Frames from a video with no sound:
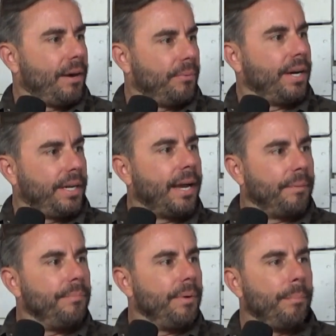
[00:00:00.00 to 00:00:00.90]
about where
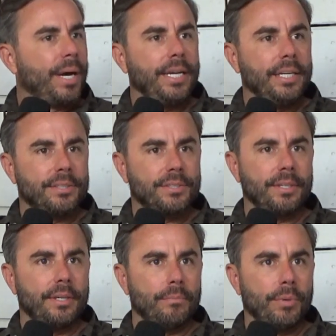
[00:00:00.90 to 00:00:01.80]
money is
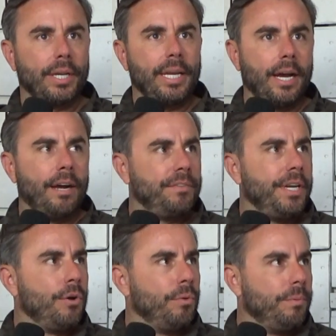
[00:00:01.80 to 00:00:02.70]
really of
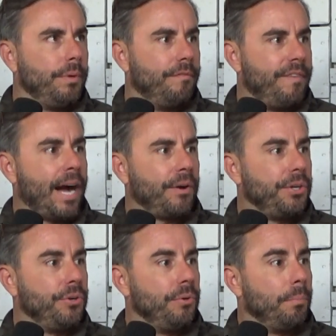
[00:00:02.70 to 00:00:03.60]
no
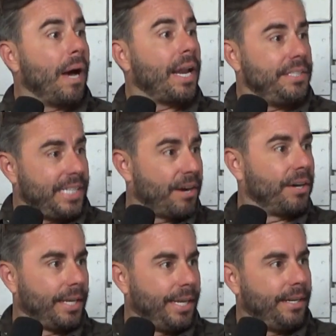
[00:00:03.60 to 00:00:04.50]
value
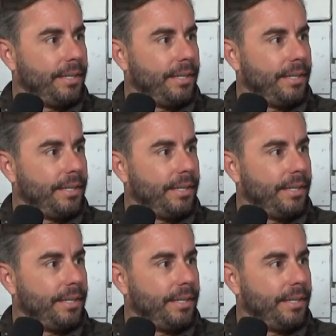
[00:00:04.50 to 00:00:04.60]
monetarily.